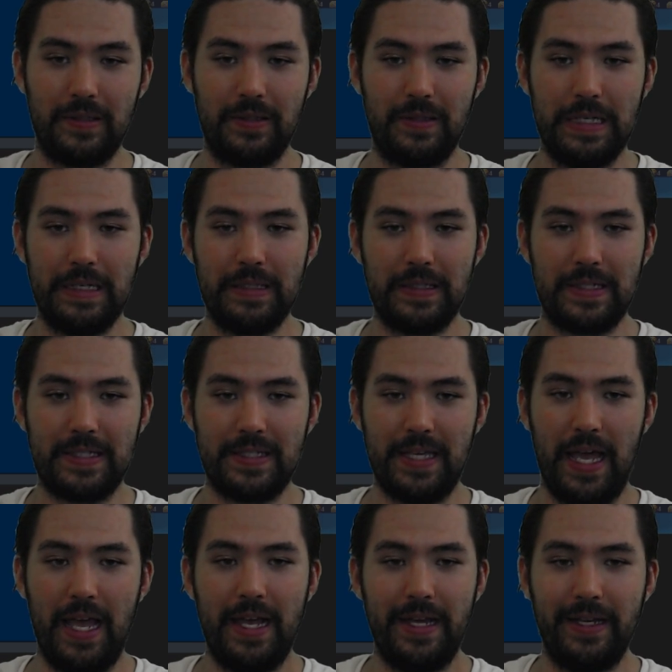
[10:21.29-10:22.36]

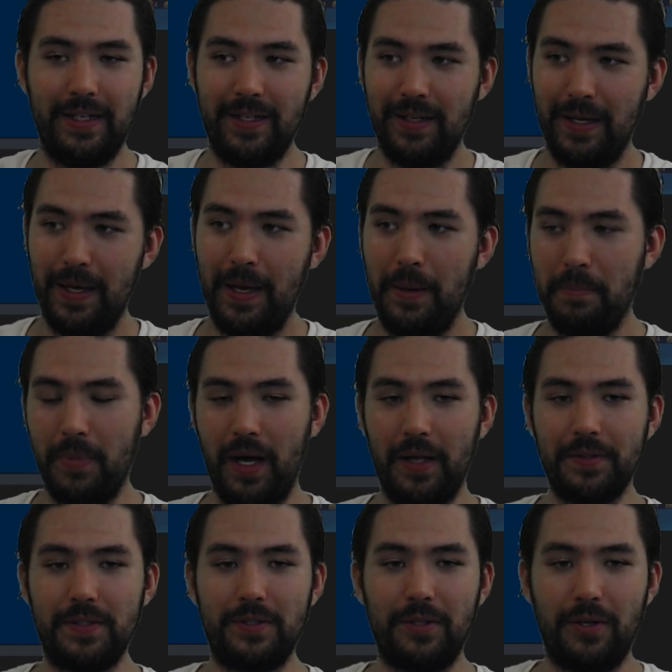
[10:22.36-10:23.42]
insane
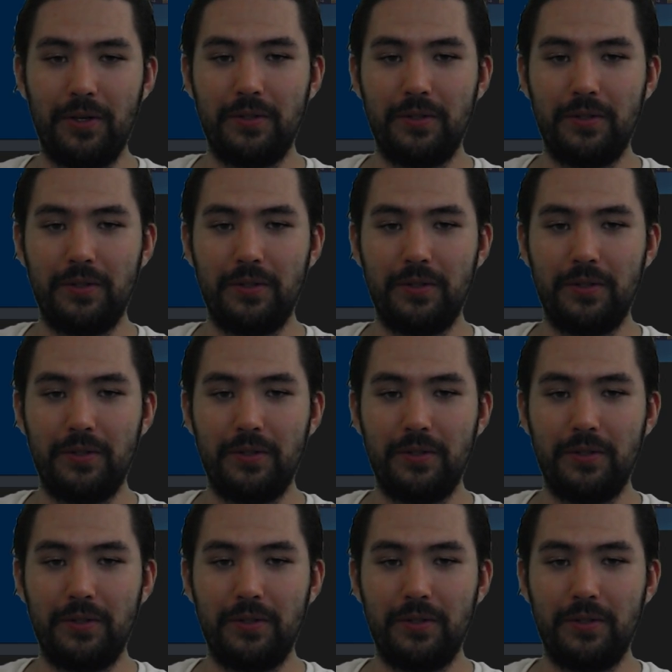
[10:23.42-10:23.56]
monster.